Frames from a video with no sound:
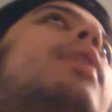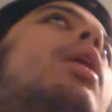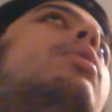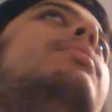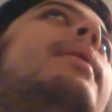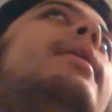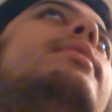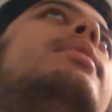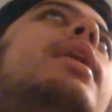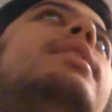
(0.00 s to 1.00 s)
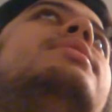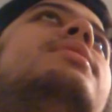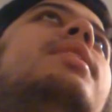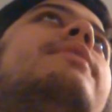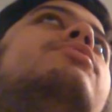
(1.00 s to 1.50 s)
oh man, I
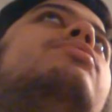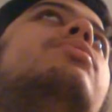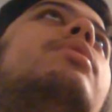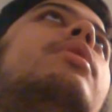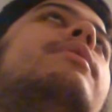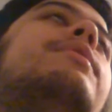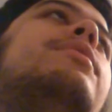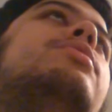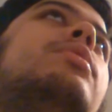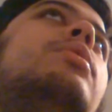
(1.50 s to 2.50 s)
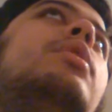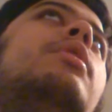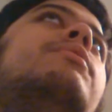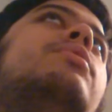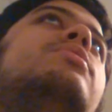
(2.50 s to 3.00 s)
still have to do the cover photo
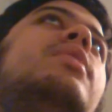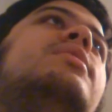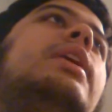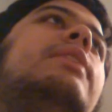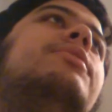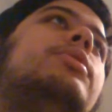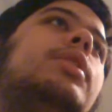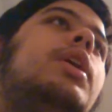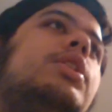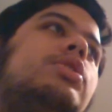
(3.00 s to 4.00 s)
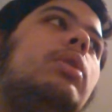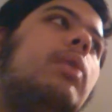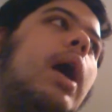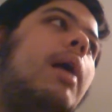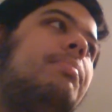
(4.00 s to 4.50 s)
for Sandalphon. So
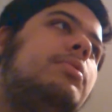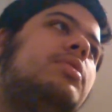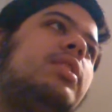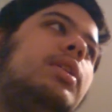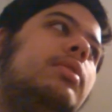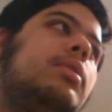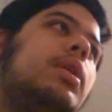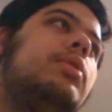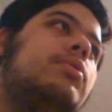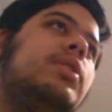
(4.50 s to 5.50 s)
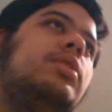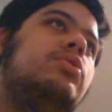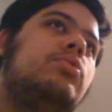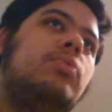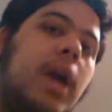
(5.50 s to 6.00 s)
apparently, according
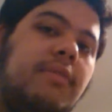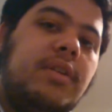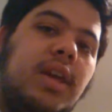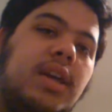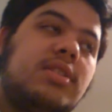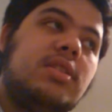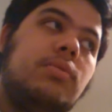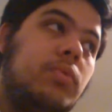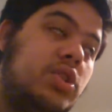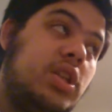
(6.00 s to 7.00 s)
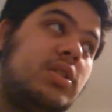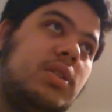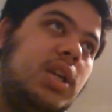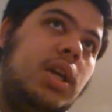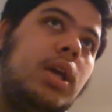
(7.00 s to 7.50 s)
to EvaGeeks, which is
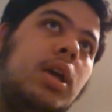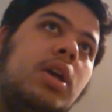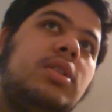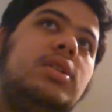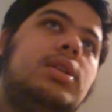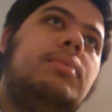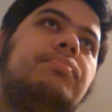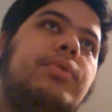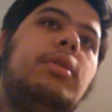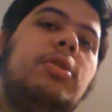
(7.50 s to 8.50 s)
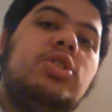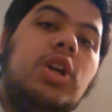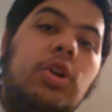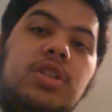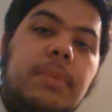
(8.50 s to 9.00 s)
the the pretty much
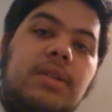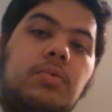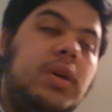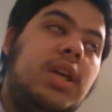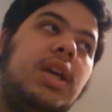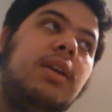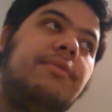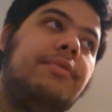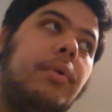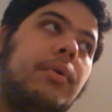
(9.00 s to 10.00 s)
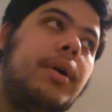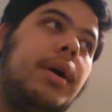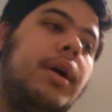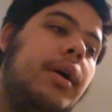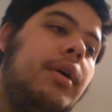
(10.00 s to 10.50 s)
the ultimate wiki for
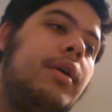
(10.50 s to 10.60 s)
uh,